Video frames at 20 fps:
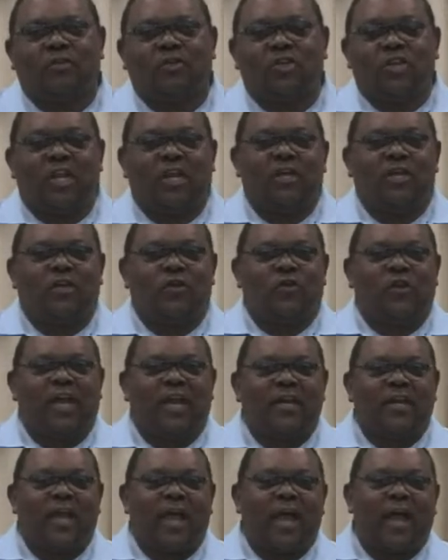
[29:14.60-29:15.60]
You didn't do
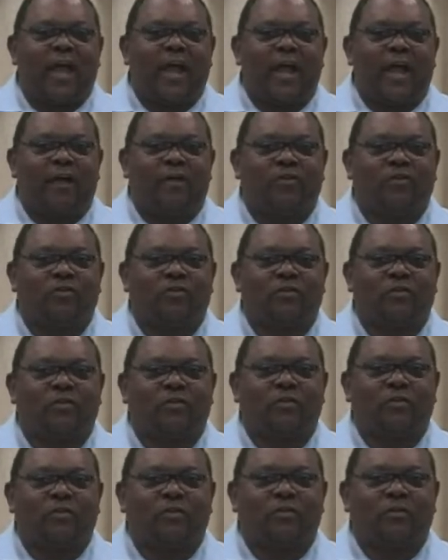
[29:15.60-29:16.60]
that in our house.
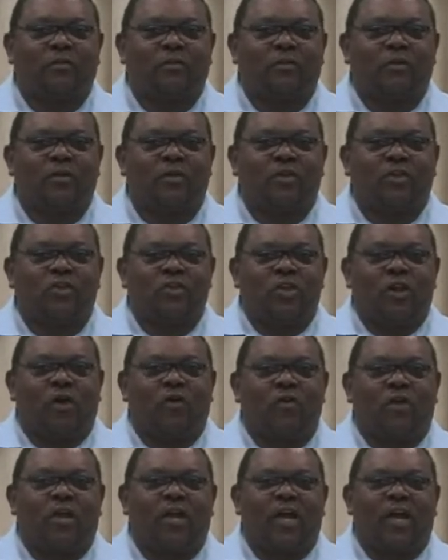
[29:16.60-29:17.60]
You
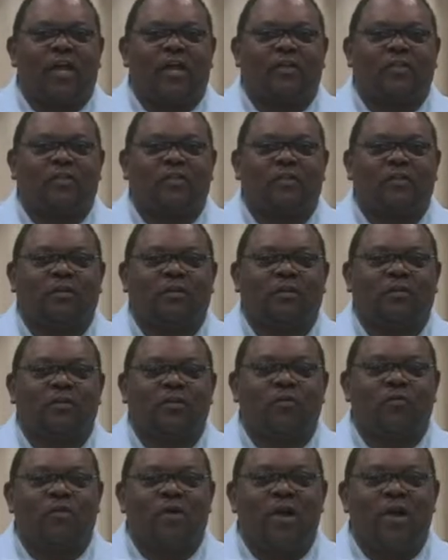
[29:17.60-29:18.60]
don't cuss
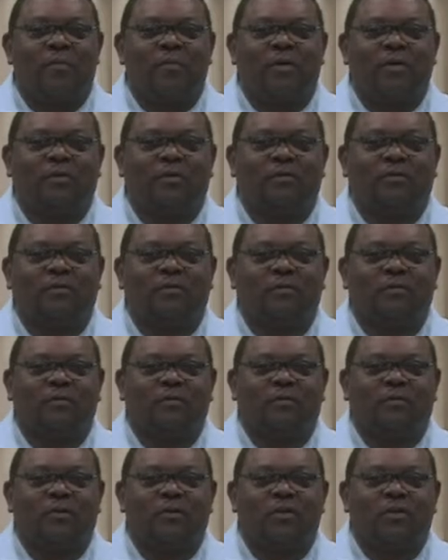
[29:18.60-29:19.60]
your woman.
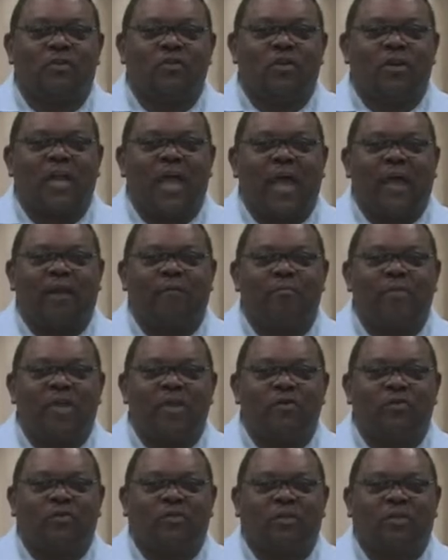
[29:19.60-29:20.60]
You're not
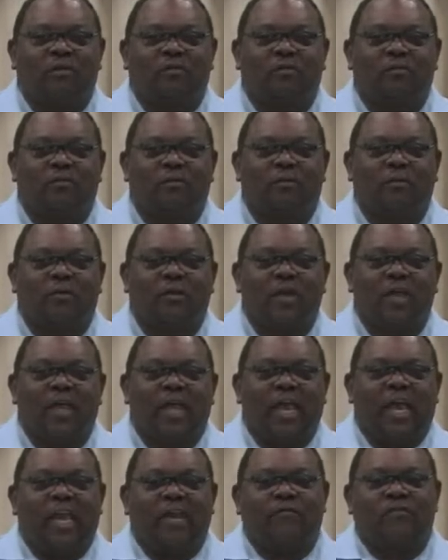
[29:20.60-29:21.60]
abusive.
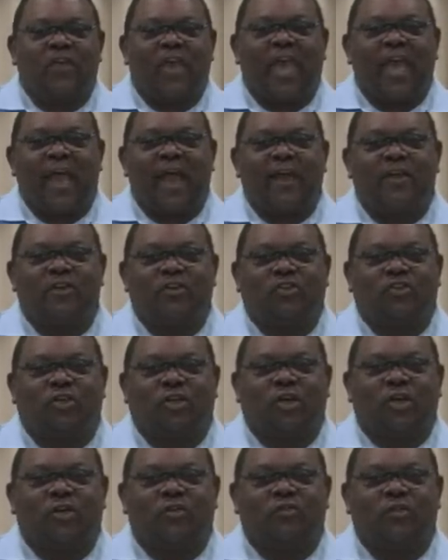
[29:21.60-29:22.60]
And if you have your
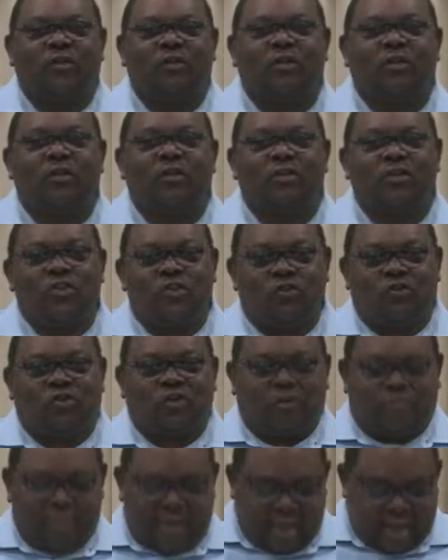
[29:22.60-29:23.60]
children, you
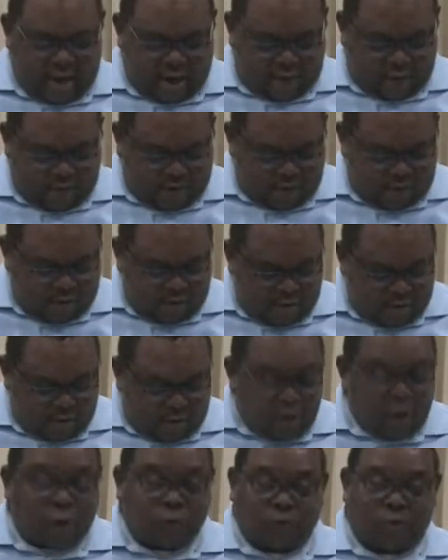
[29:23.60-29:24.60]
should marry.
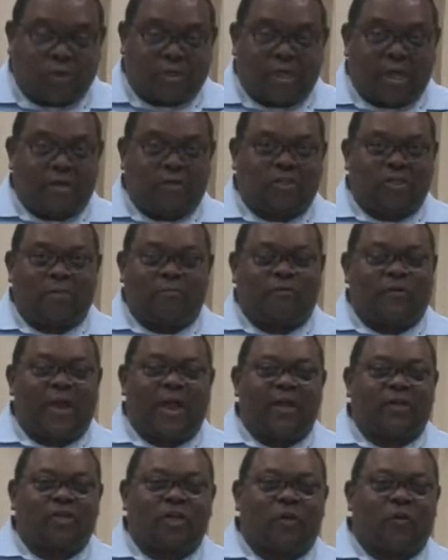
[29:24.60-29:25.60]
Those are the things Jim
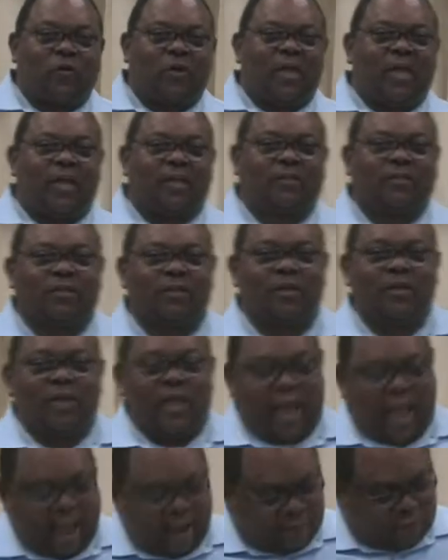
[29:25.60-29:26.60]
Fry told us.
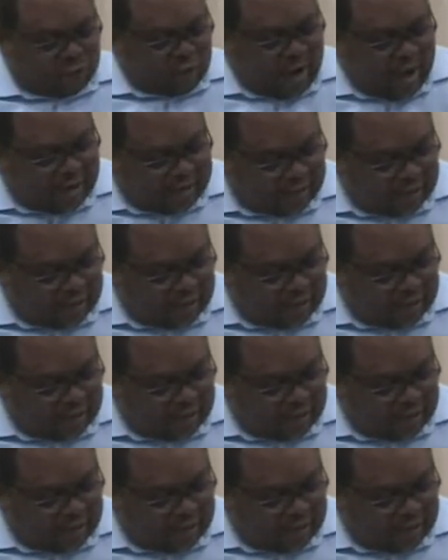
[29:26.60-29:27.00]
I've tried